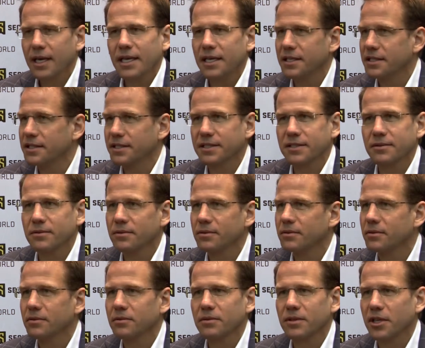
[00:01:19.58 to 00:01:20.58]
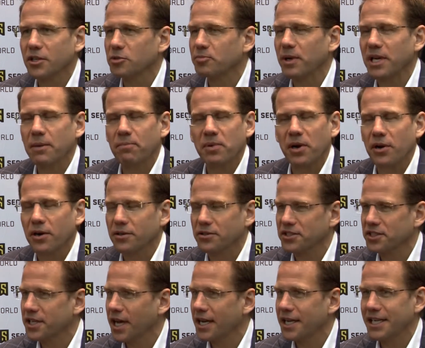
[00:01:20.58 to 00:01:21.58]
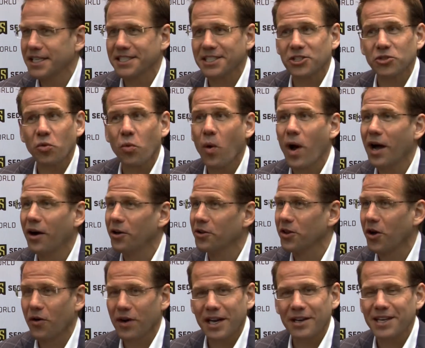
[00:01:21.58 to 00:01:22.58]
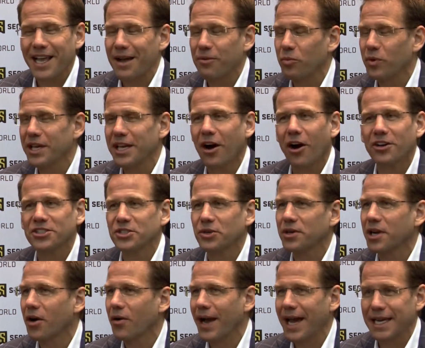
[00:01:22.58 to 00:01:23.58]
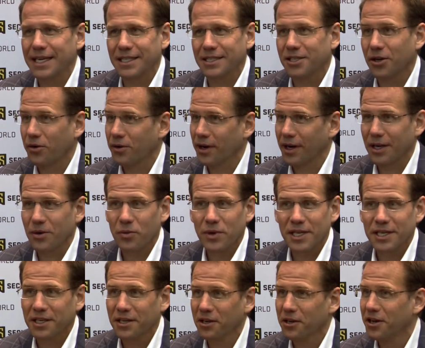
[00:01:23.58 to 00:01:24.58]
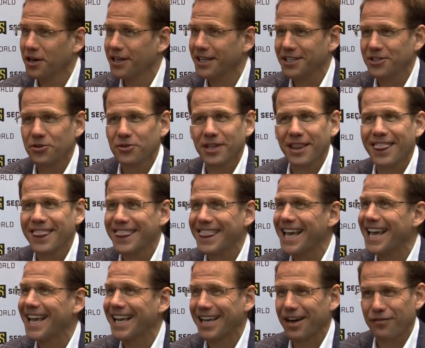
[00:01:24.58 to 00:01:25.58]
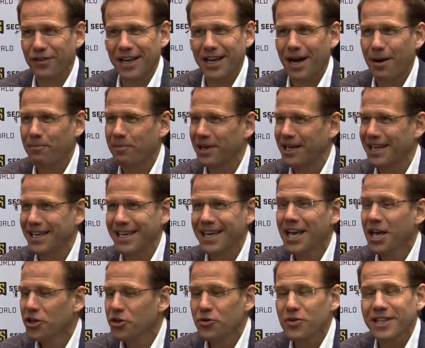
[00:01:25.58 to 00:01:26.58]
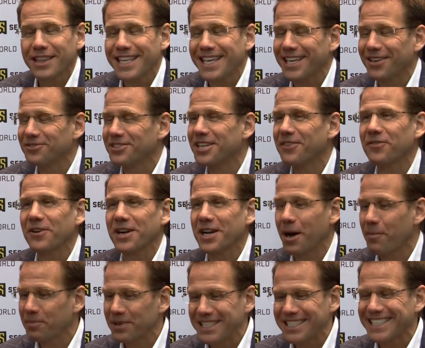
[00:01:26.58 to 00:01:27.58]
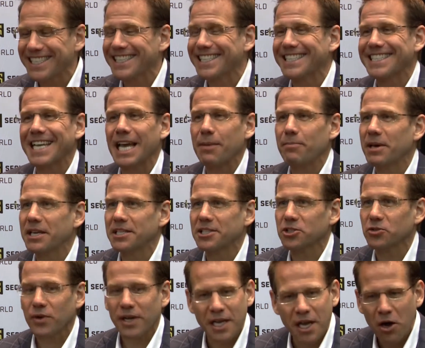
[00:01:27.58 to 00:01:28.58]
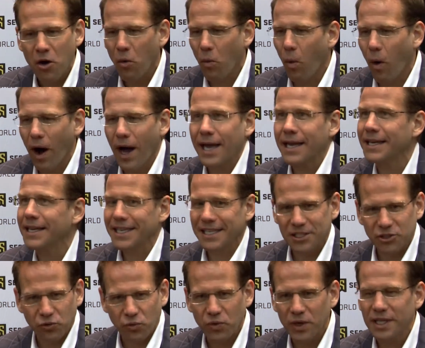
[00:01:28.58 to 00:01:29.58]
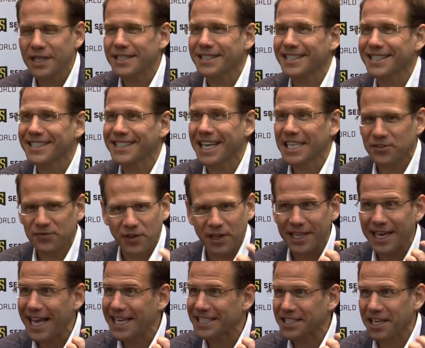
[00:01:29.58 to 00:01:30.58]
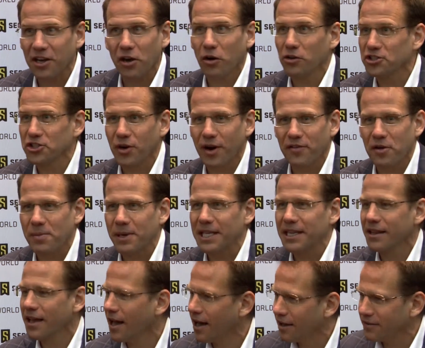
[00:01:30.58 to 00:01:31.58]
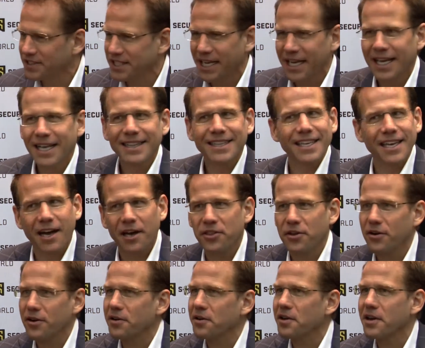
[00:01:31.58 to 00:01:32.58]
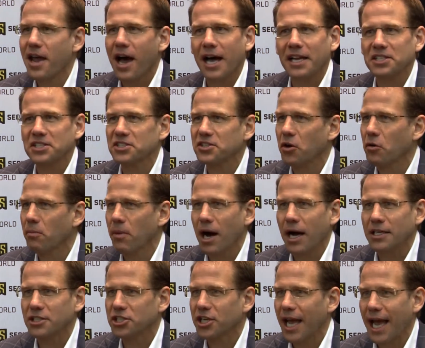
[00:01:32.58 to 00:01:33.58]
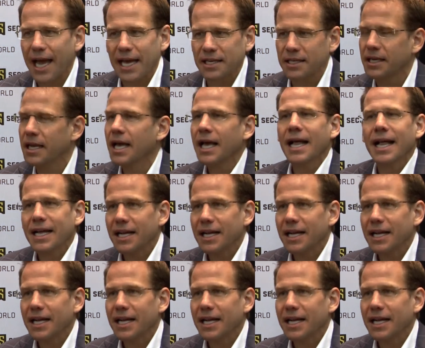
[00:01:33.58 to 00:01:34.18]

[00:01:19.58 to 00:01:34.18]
is, there's been empirical studies, it's well known, and we also know anecdotally. We can look and you can think of a company, you can think of different companies in the same industry. One is really successful and has a culture everybody loves, the other not so much. And